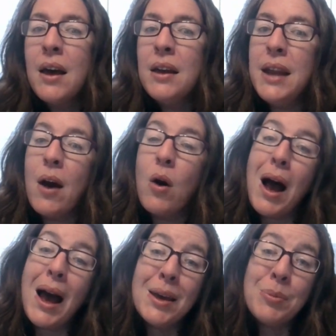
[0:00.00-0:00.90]
Now,
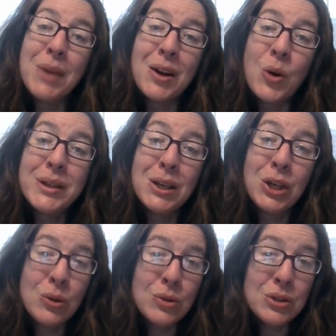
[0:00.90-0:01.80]
I am not always a
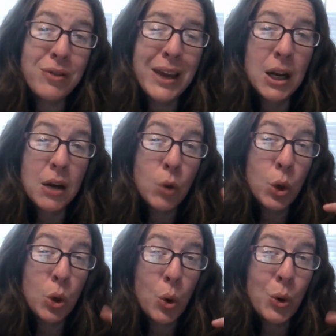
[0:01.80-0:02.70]
huge fan of
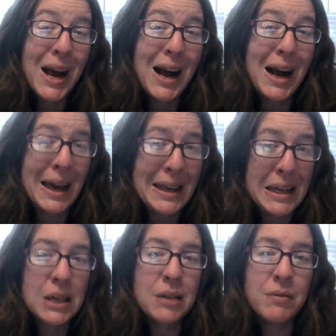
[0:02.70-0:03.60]
quote unquote
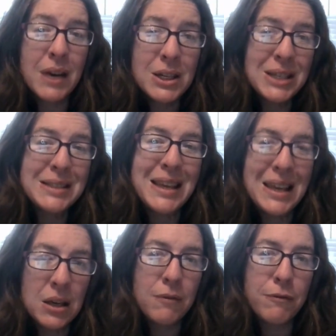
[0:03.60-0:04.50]
hiding veggies
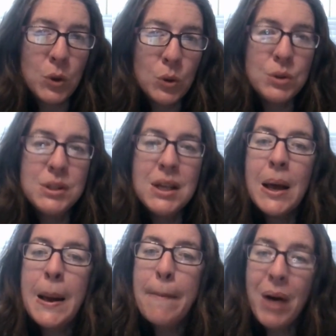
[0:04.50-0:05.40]
in foods,
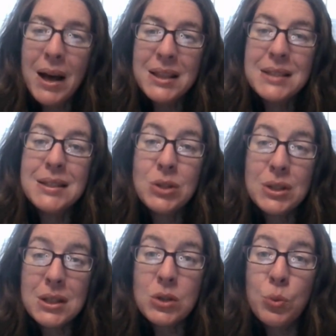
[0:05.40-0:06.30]
but this is
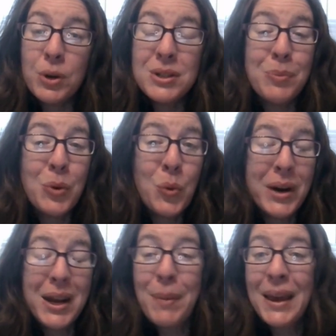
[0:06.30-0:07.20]
just a super simple one,
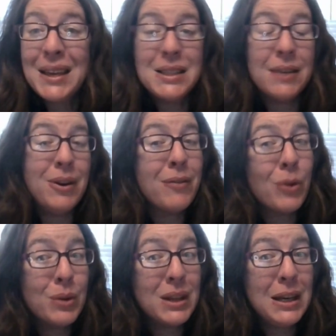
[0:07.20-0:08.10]
and my kids have never
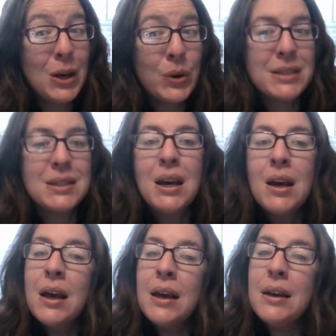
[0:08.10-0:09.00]
really noticed.
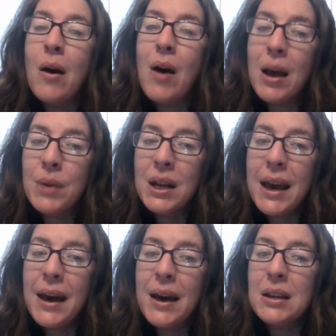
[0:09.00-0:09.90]
Now, I'm going
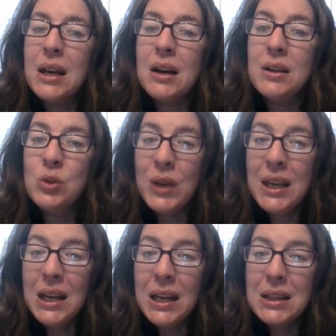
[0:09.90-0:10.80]
to add
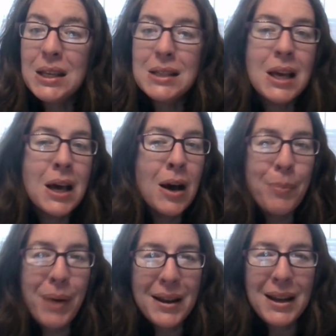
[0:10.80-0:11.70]
zucchini in this,
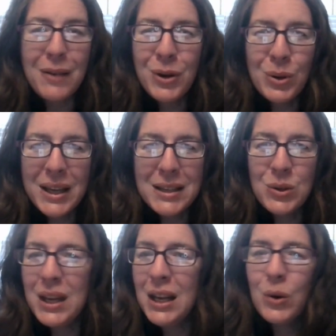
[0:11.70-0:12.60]
but if you don't like
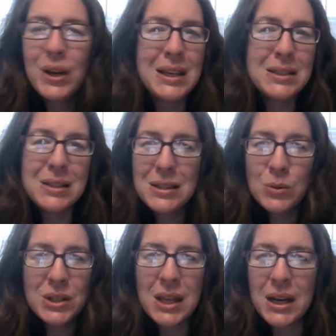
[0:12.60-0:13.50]
zucchini, you could easily
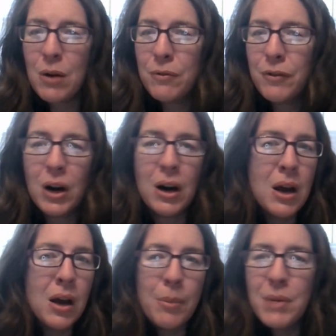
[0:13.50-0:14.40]
switch that out for
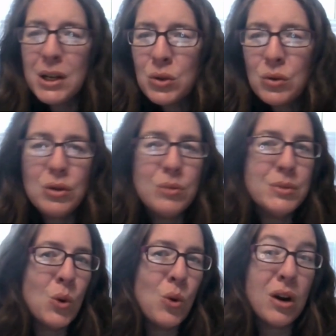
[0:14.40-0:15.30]
mushrooms
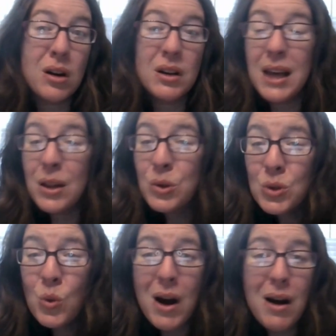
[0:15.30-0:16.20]
or yellow
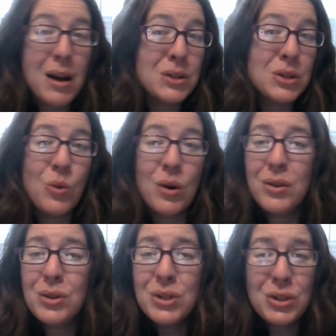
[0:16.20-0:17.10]
squash, or
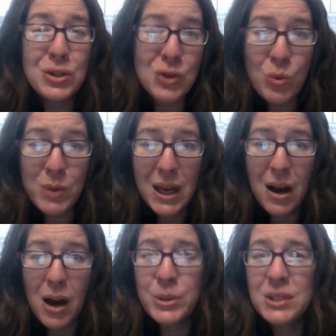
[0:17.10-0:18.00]
there's just so many
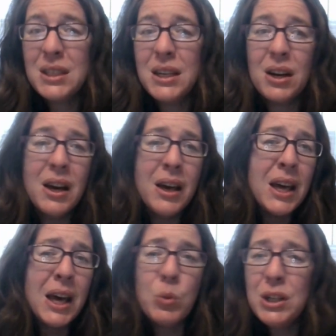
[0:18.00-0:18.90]
options here.
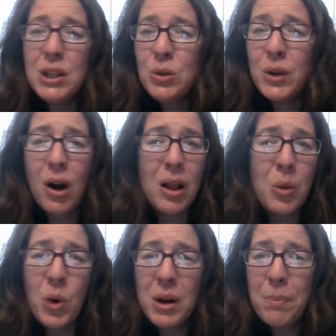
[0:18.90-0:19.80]
And when you do it all
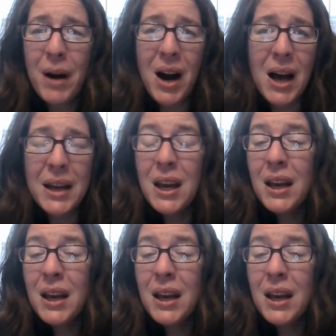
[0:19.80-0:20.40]
in one pot,